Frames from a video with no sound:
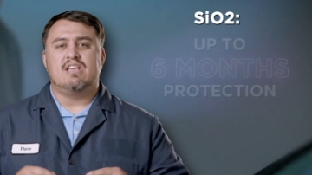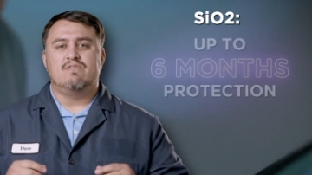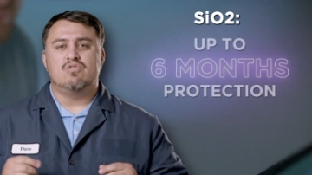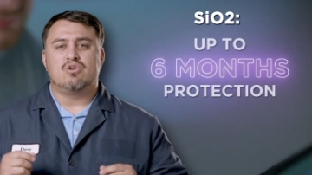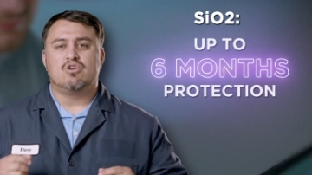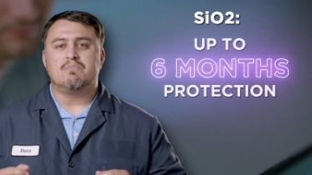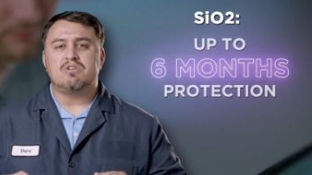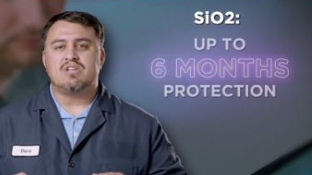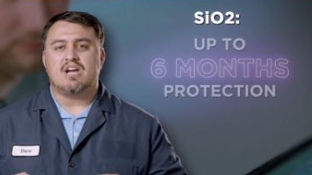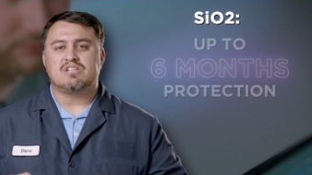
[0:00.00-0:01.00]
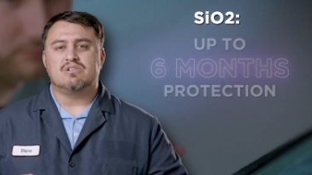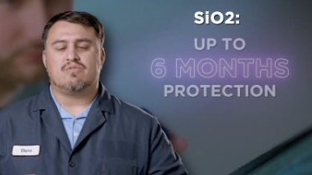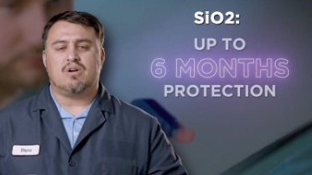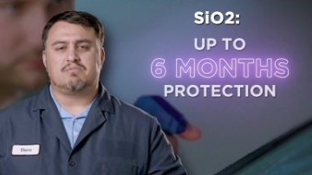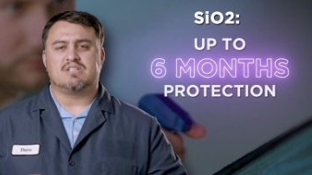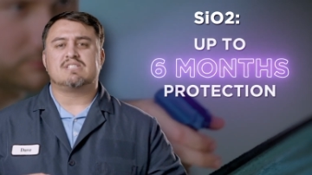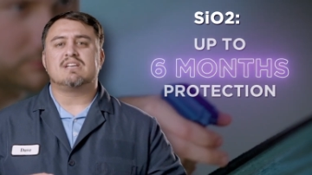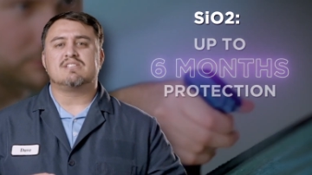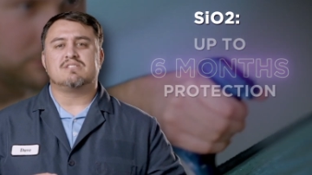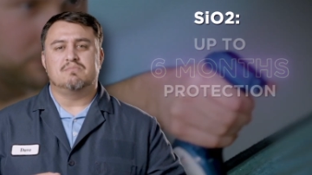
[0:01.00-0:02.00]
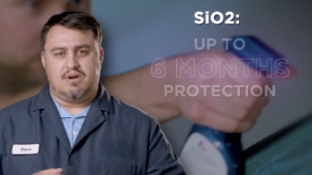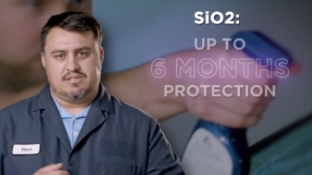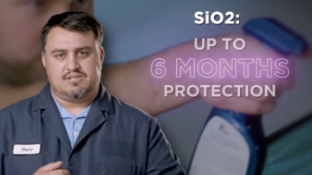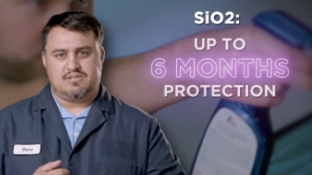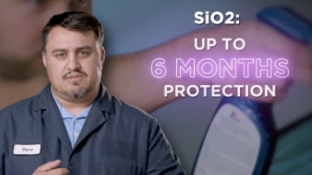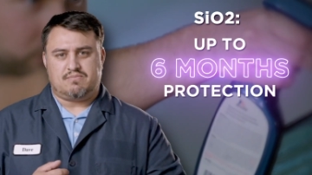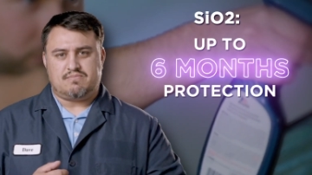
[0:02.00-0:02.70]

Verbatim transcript: and give you good protection for up to six months.